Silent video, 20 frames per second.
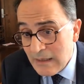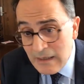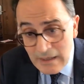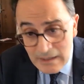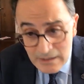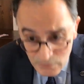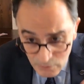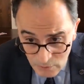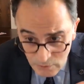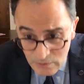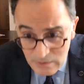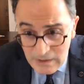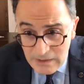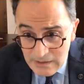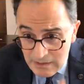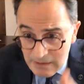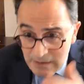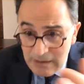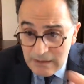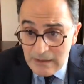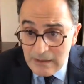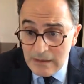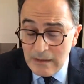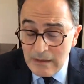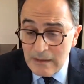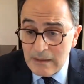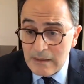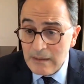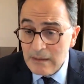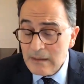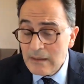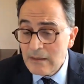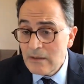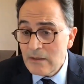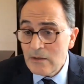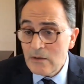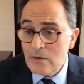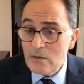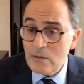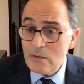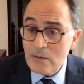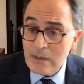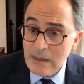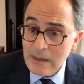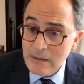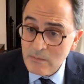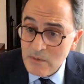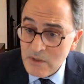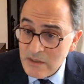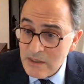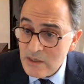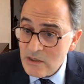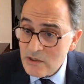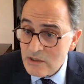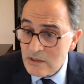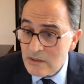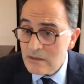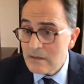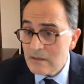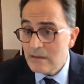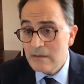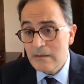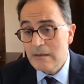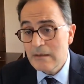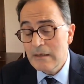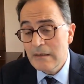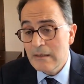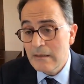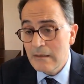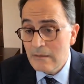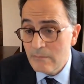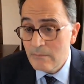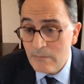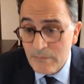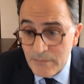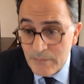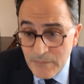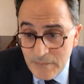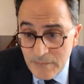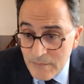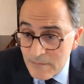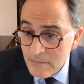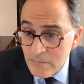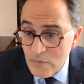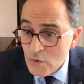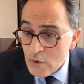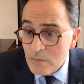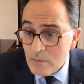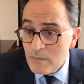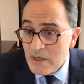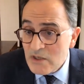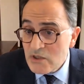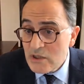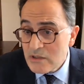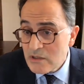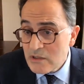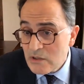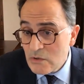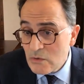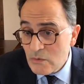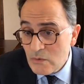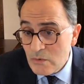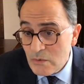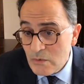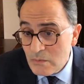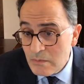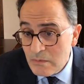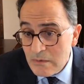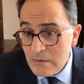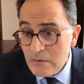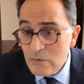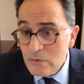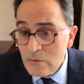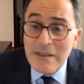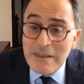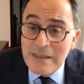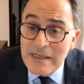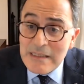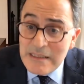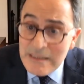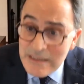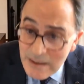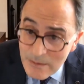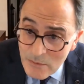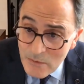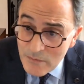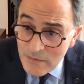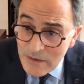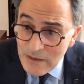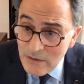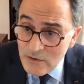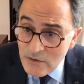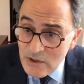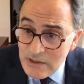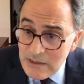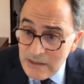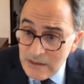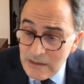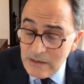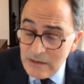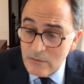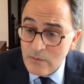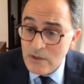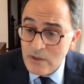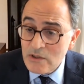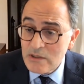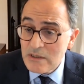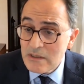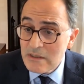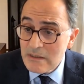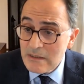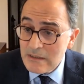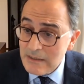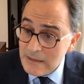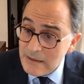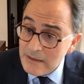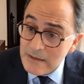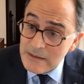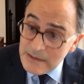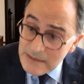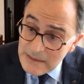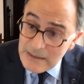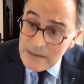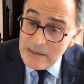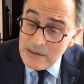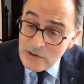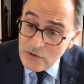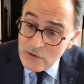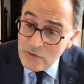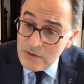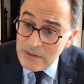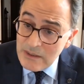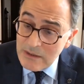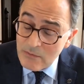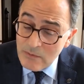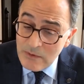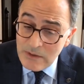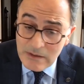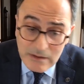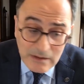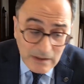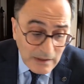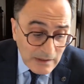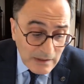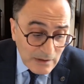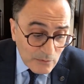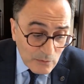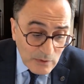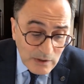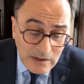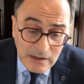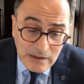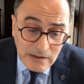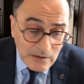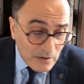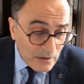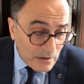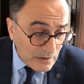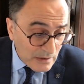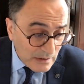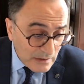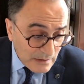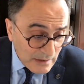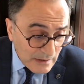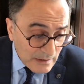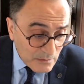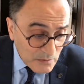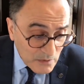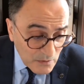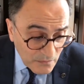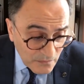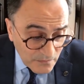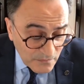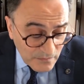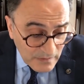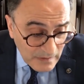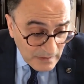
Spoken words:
I know that the administration took measures to address some of the logistical questions. There are still issues that we're working on in terms of